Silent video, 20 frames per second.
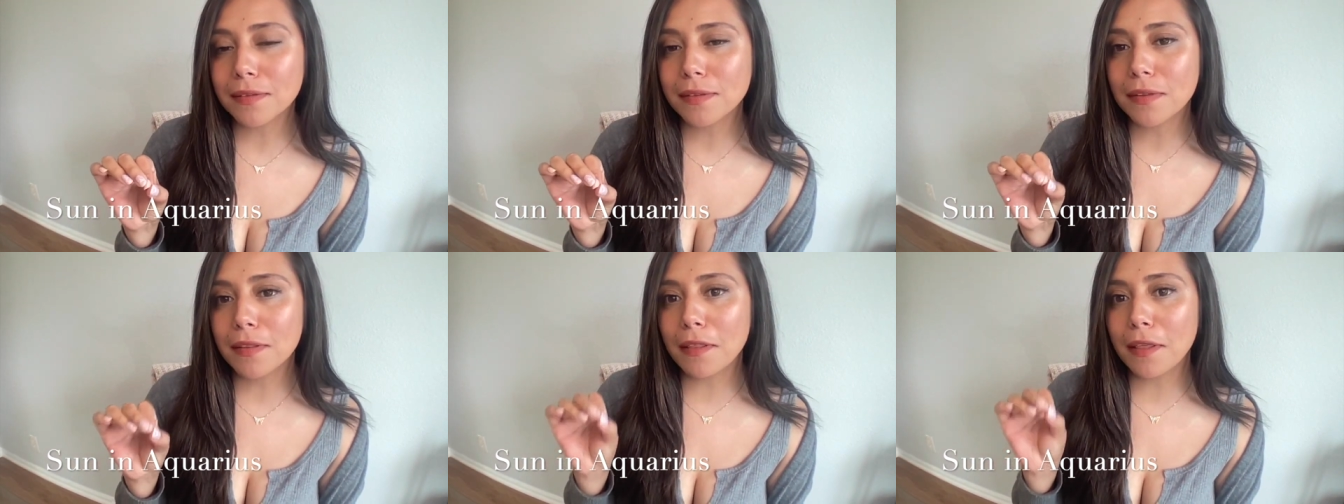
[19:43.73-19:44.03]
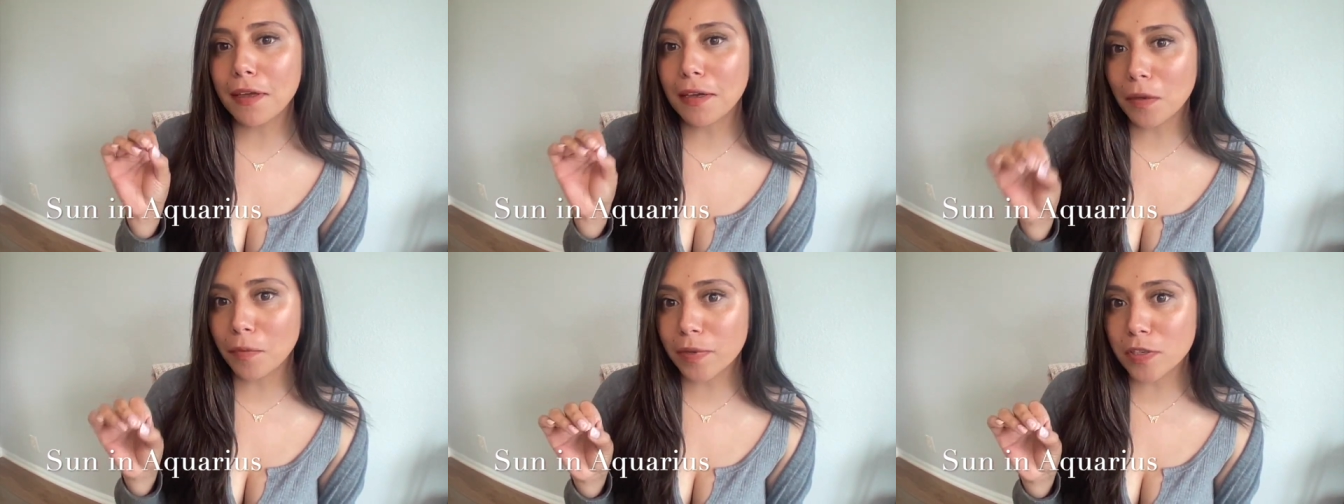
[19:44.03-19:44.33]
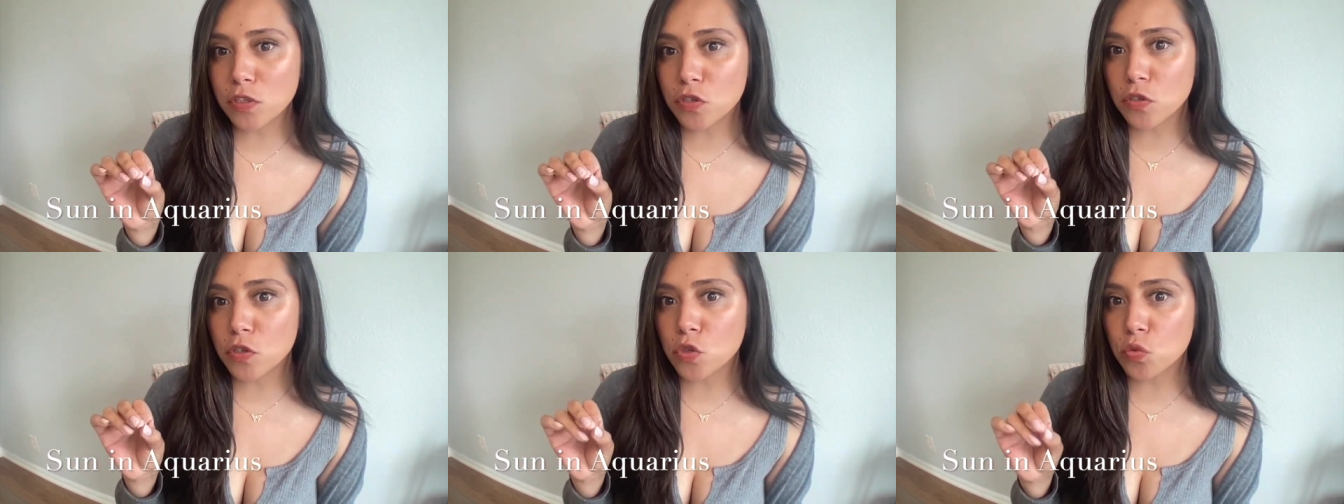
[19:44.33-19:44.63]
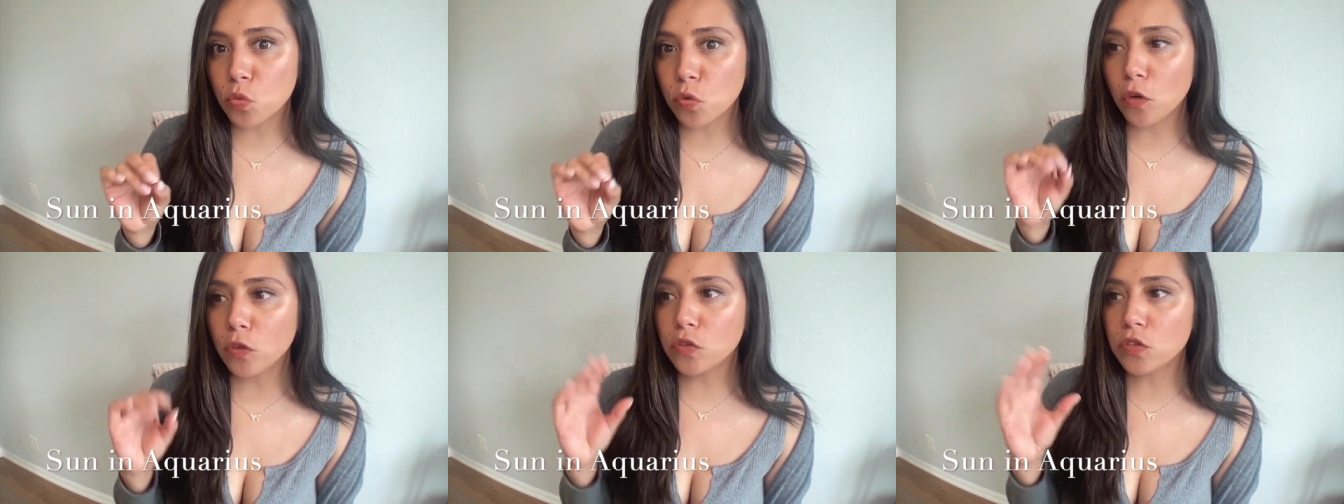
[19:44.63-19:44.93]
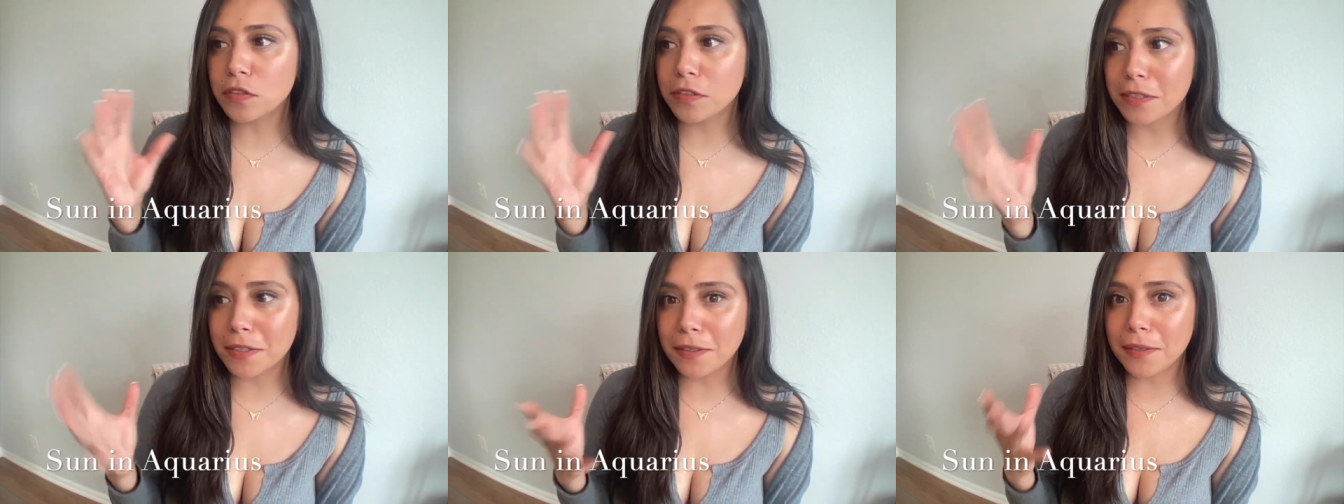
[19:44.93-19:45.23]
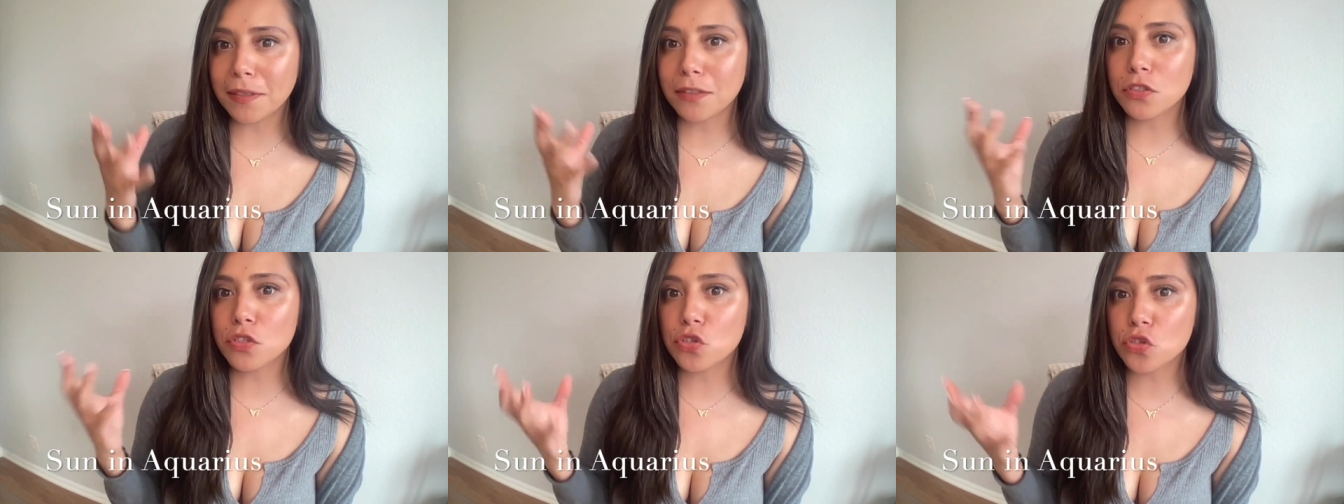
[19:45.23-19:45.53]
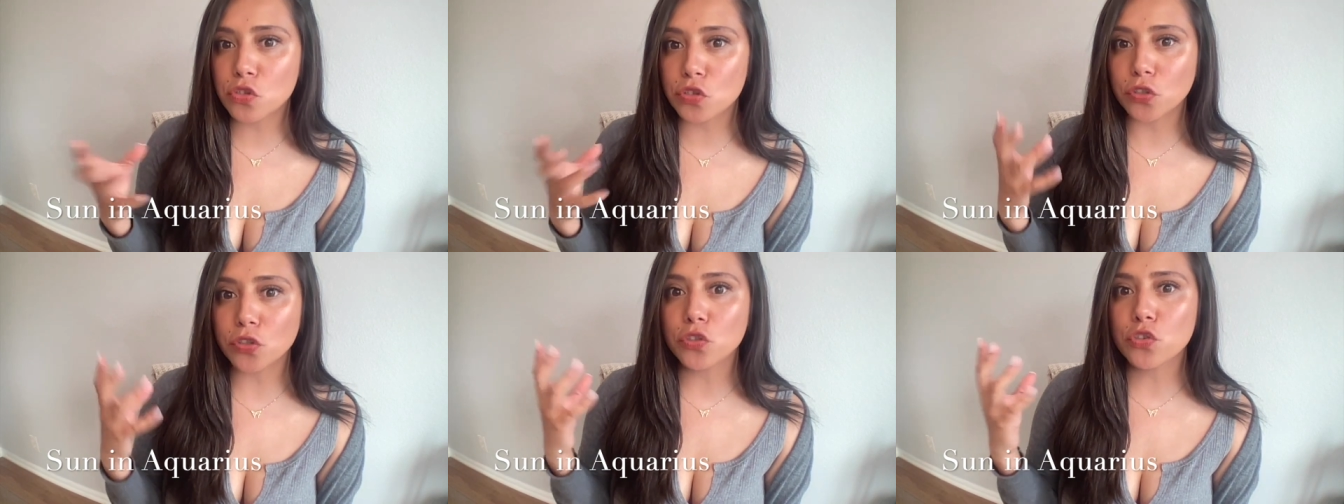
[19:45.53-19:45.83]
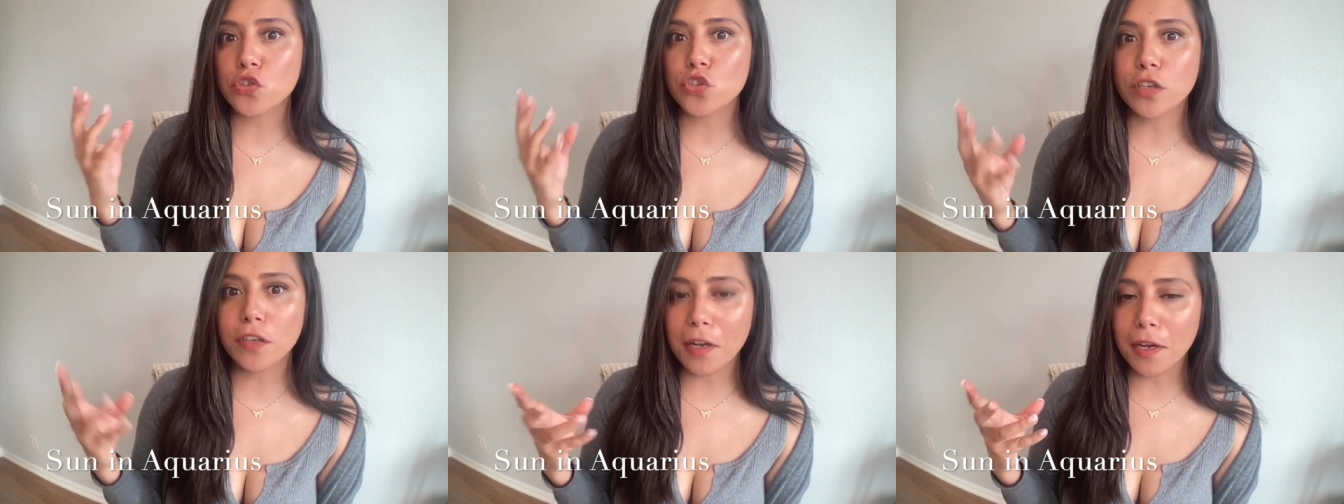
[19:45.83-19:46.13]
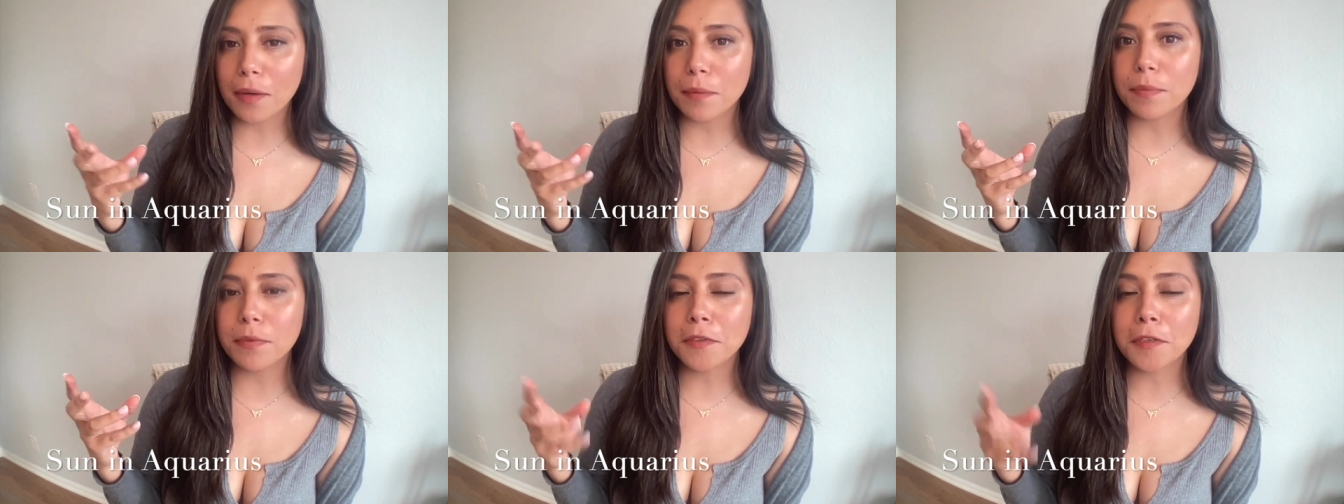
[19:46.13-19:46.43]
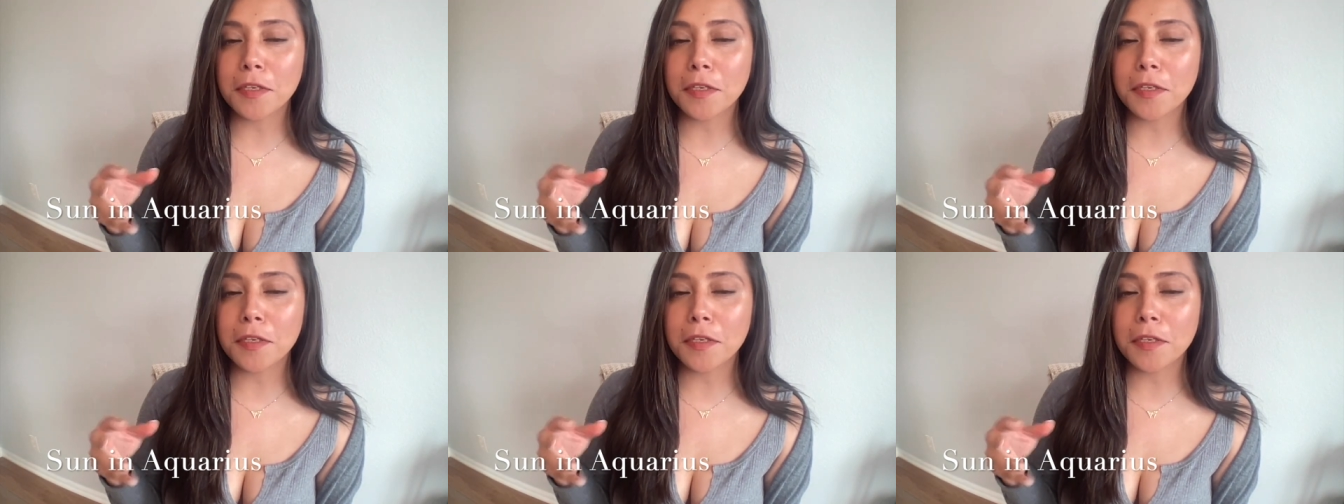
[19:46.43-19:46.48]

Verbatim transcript: They come into this world needing to stir shit up,